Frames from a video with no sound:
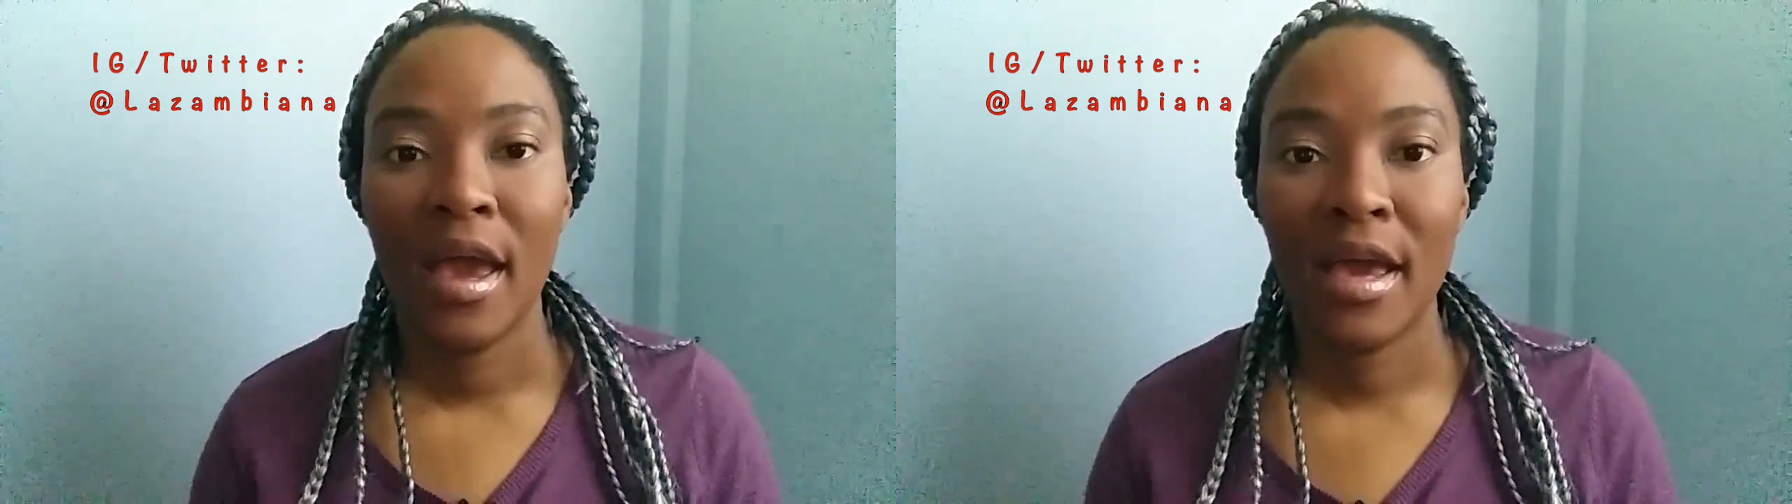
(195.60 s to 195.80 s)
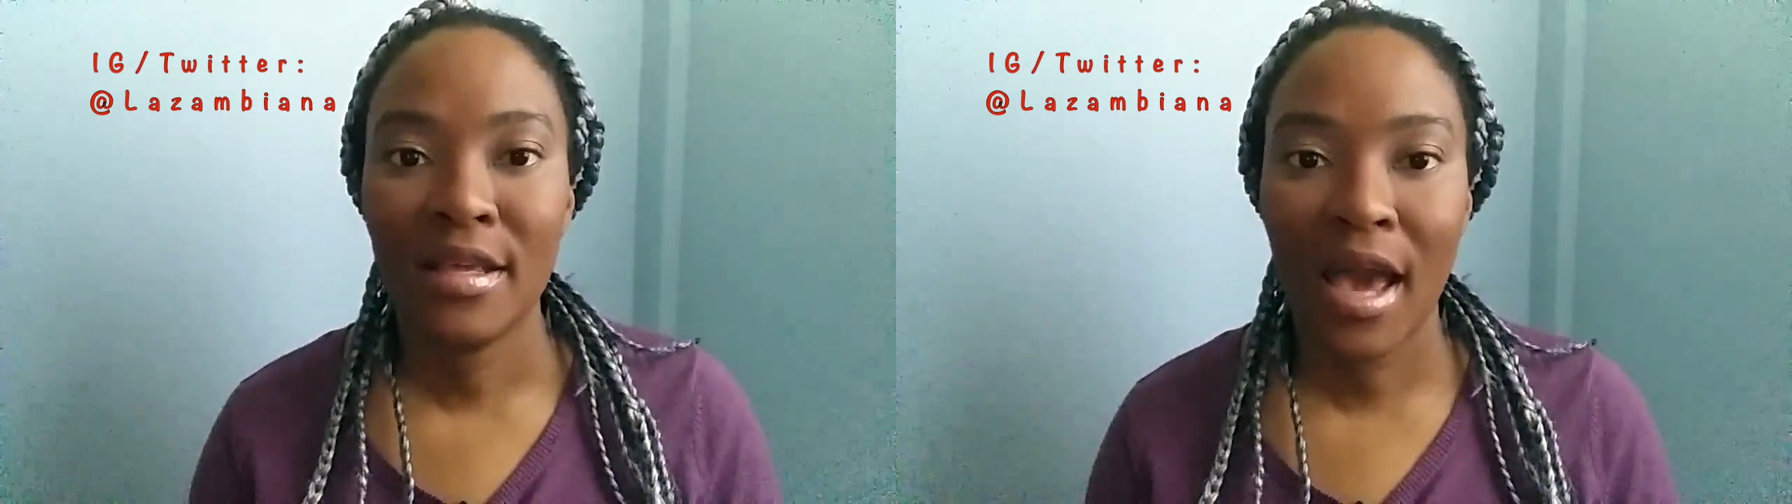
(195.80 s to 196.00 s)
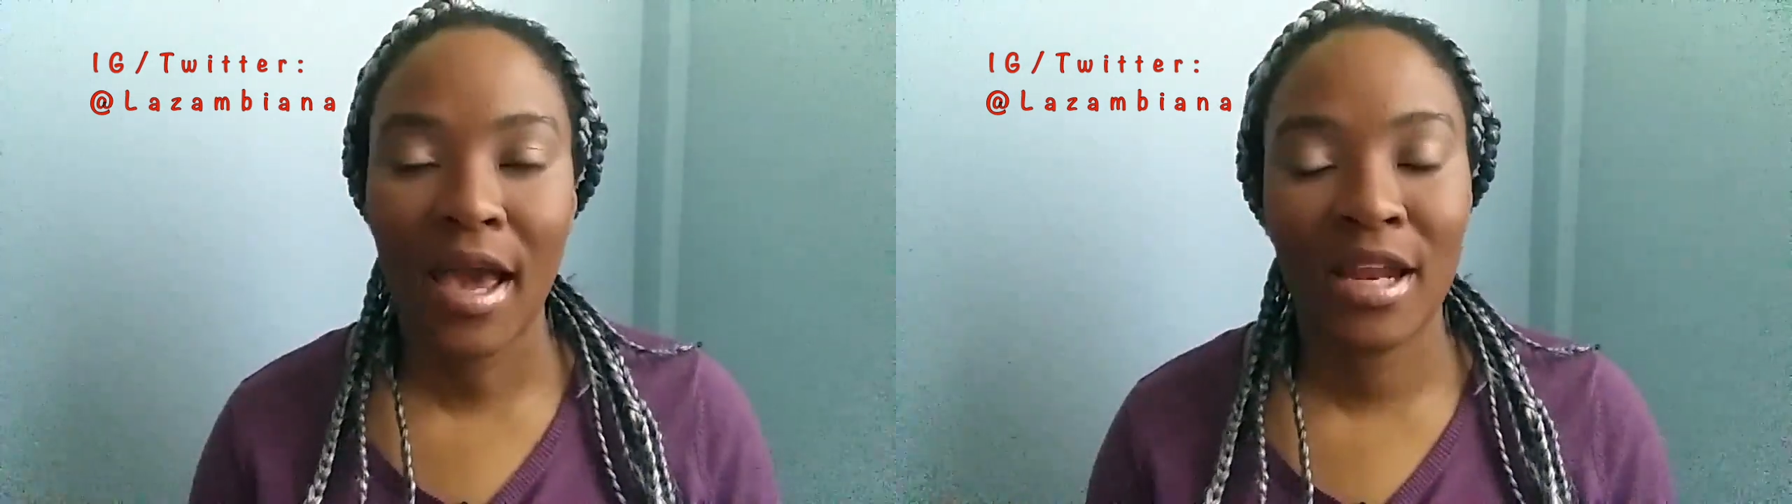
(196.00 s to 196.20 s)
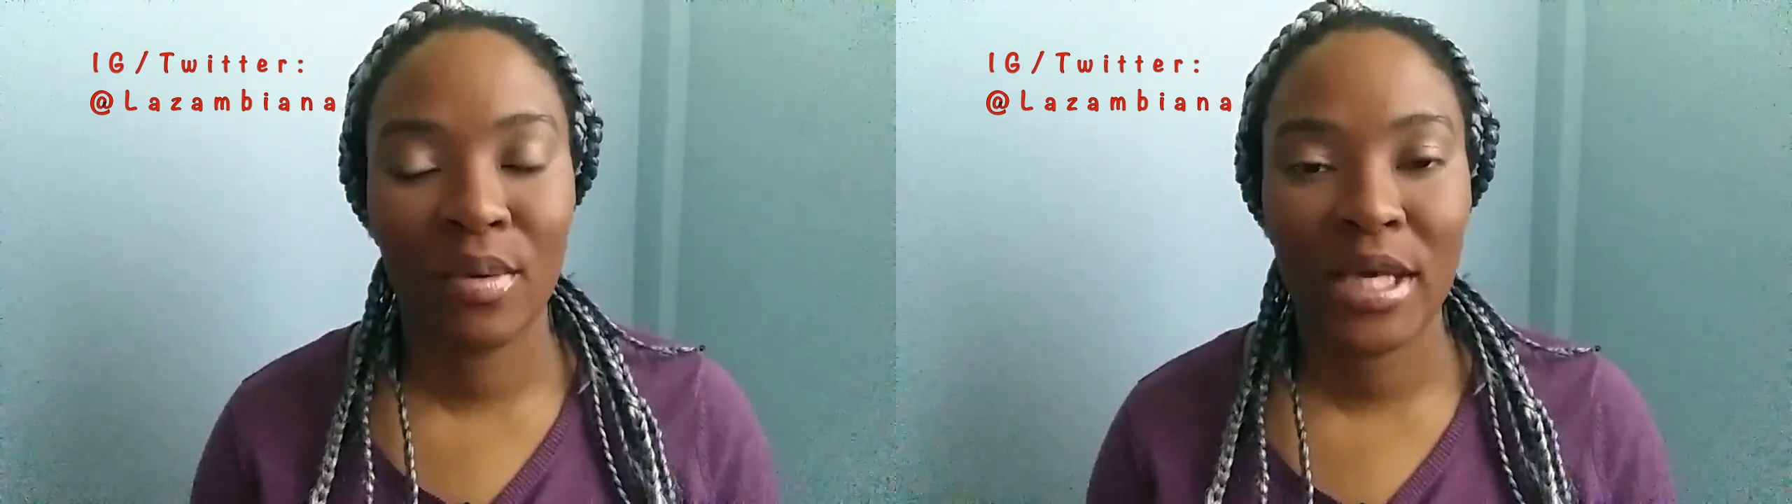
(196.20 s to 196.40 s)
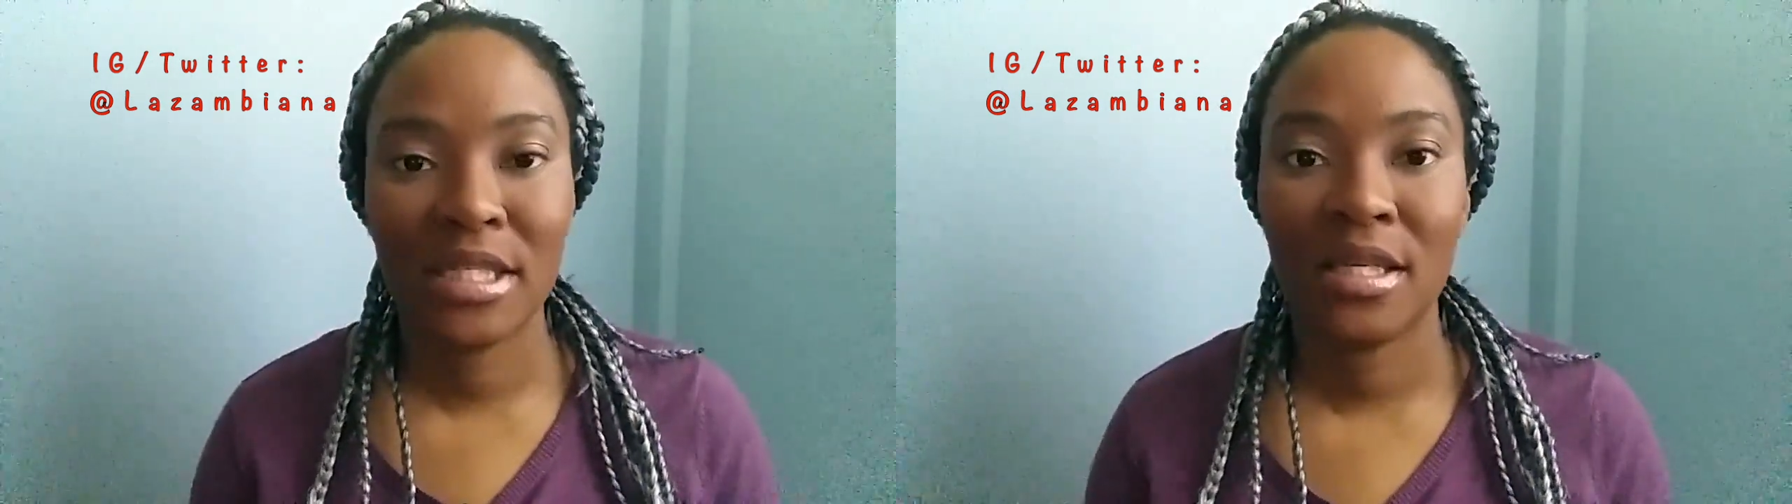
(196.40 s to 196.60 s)
And yeah,
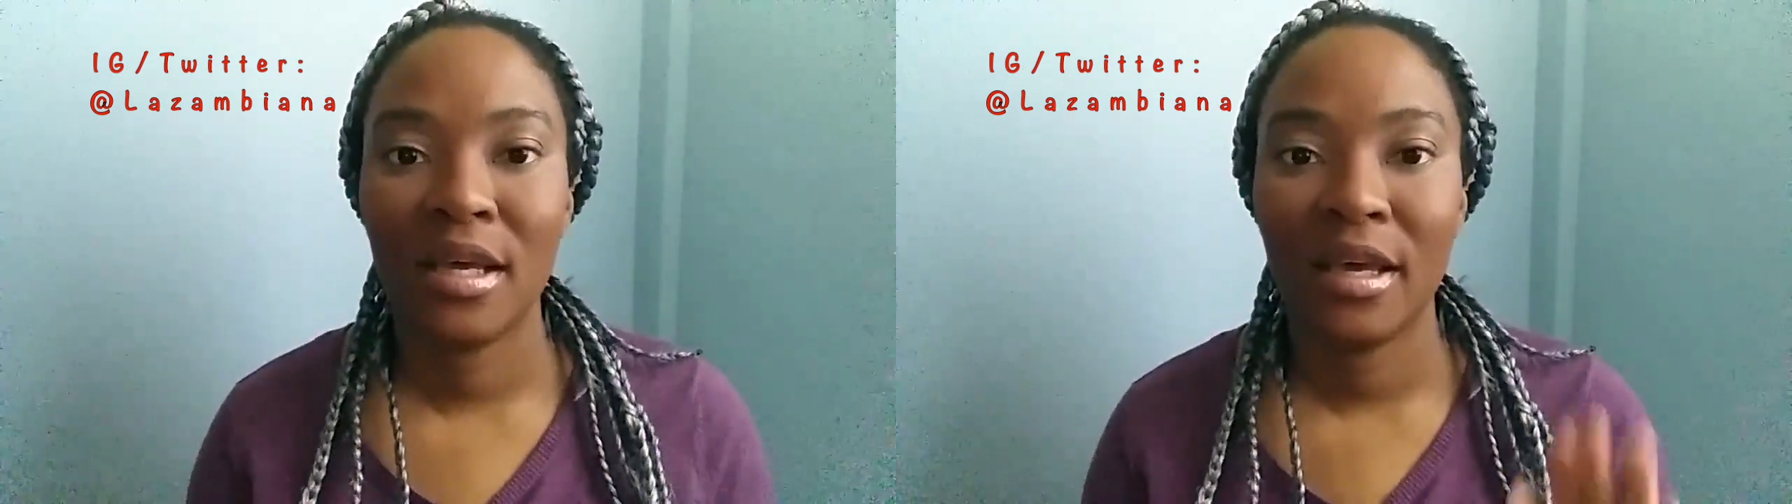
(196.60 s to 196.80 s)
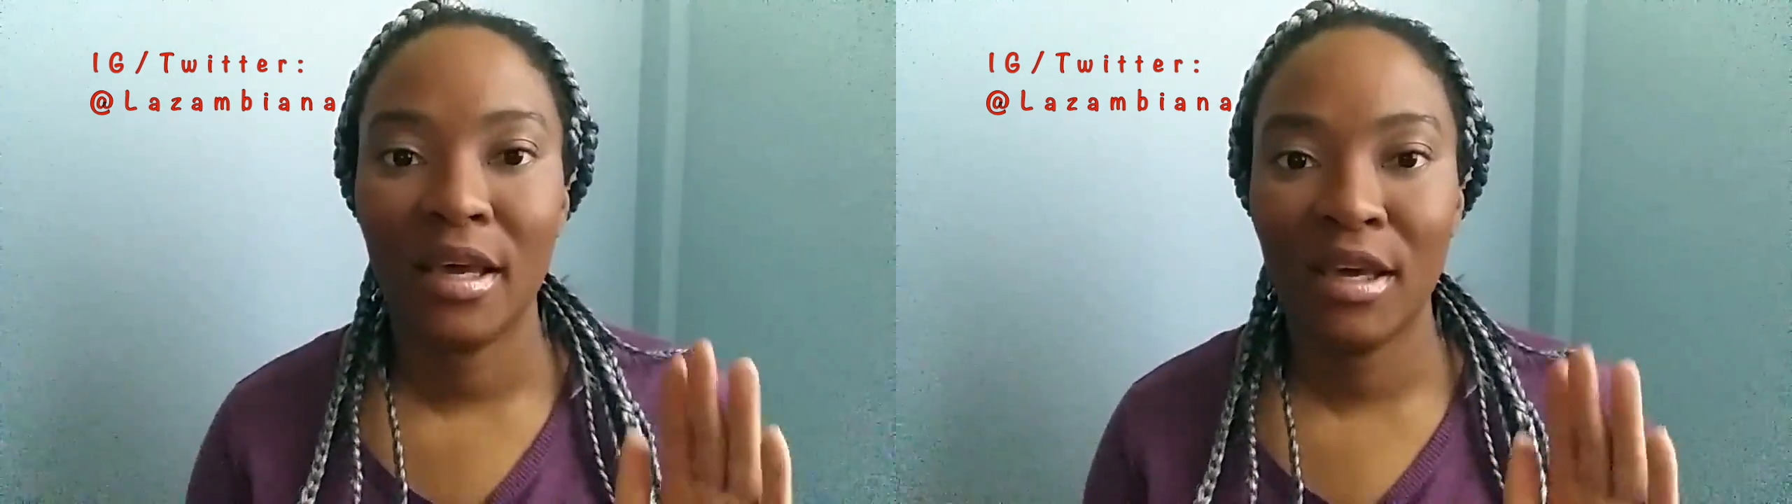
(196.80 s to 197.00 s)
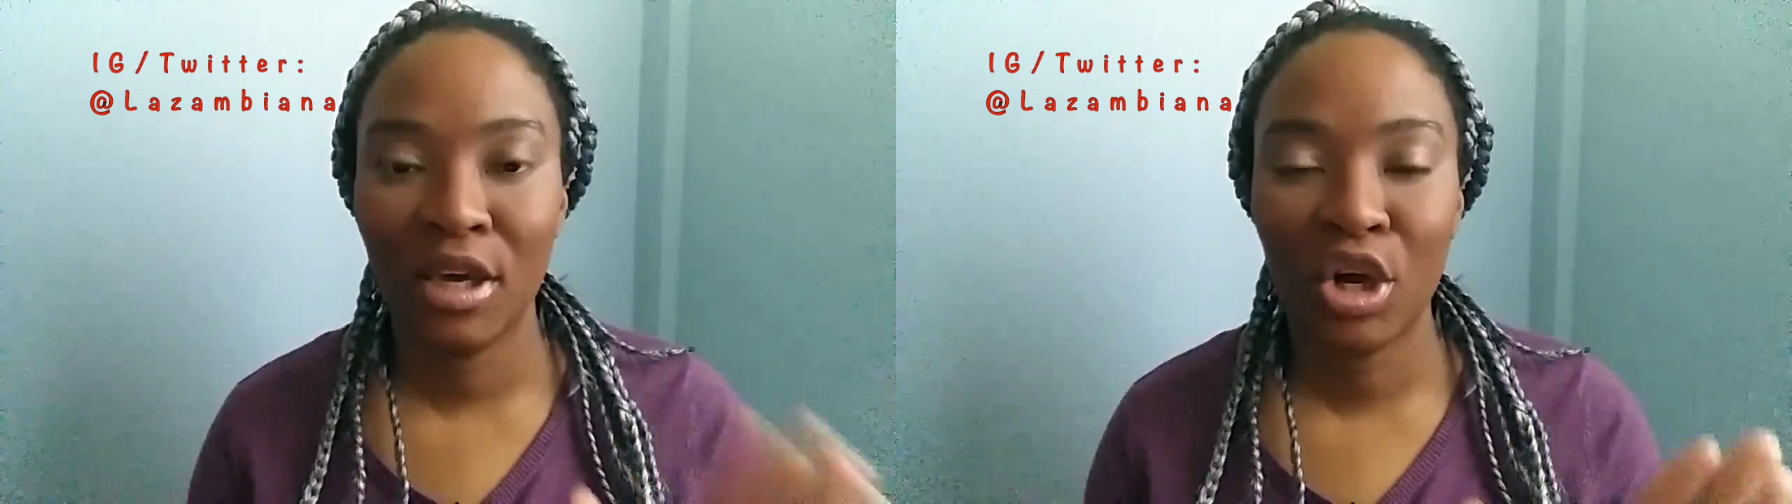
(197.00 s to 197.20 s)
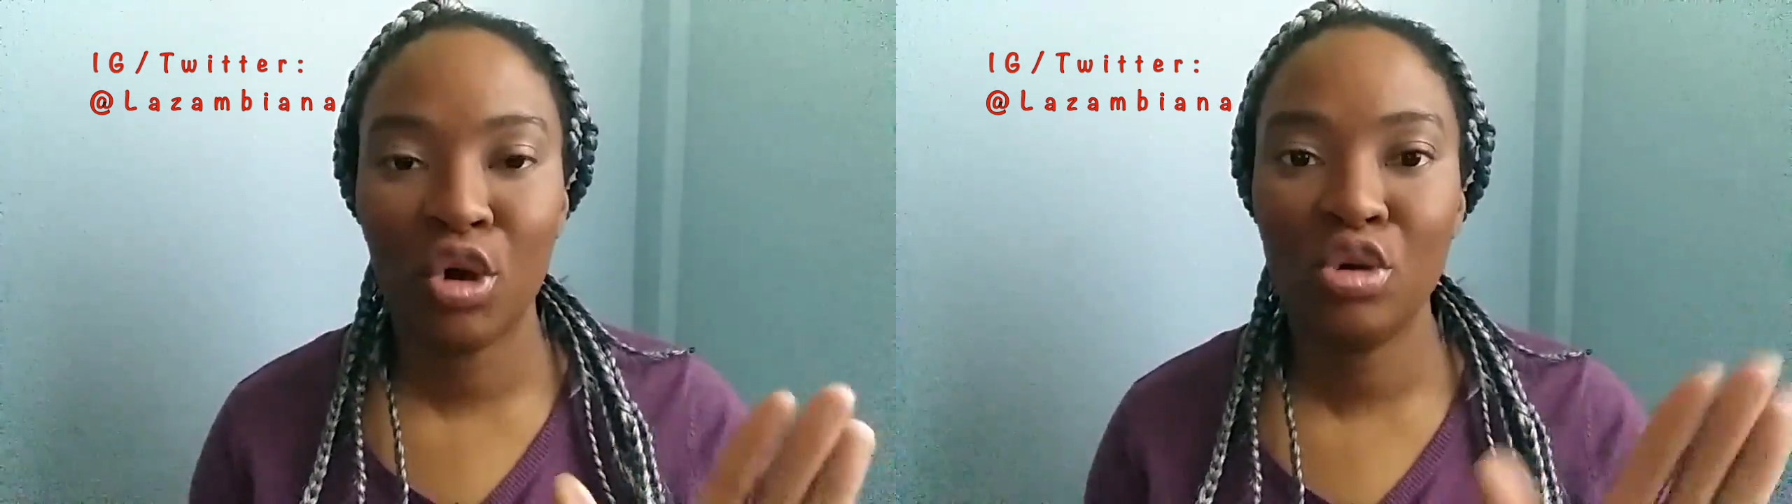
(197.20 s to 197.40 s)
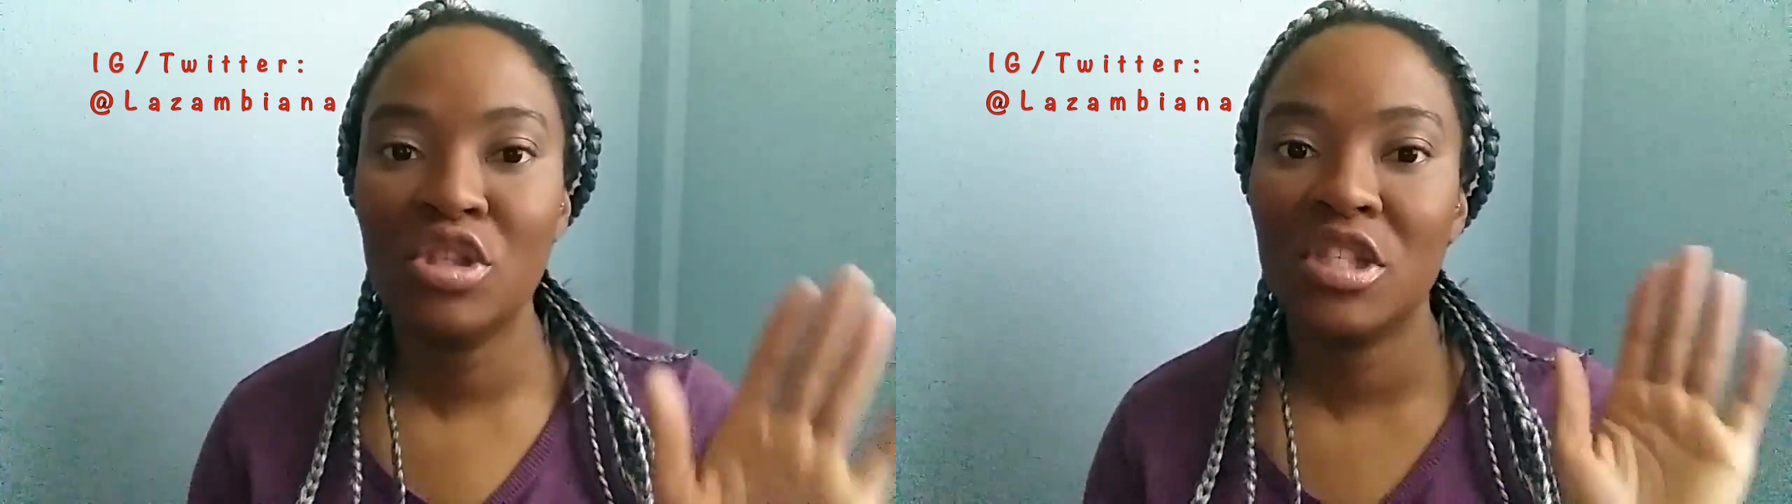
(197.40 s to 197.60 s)
anyways, here
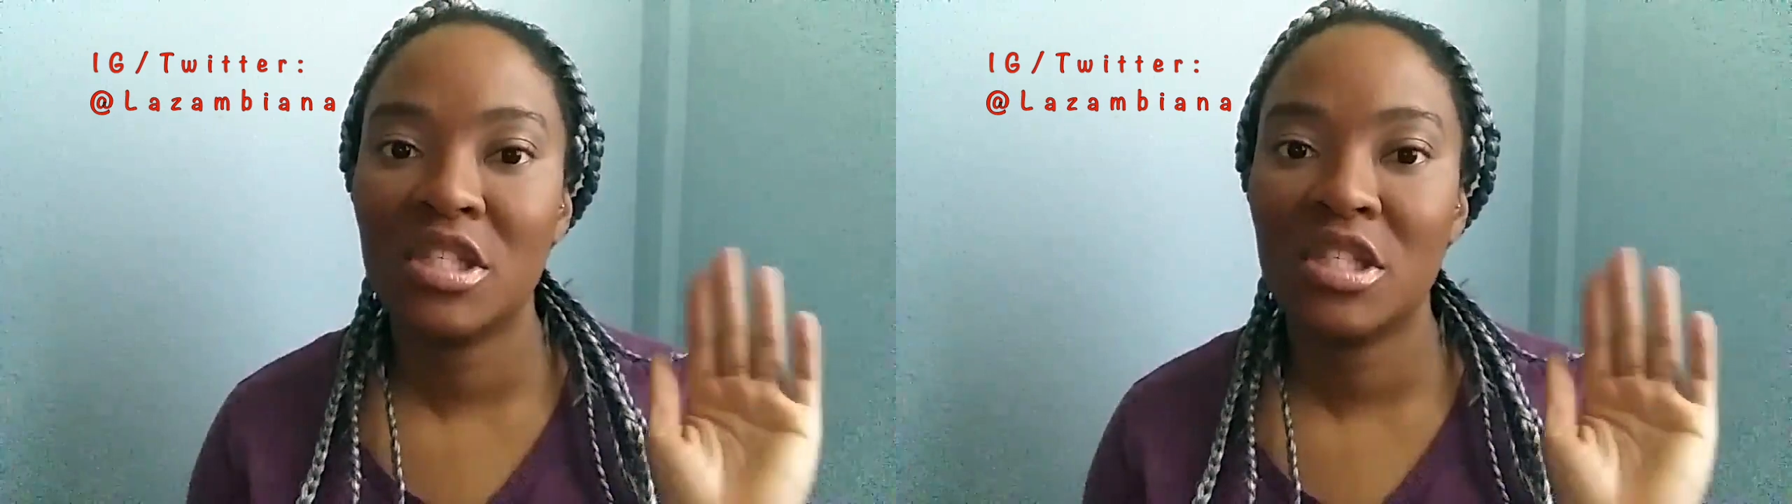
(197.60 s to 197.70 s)
goes.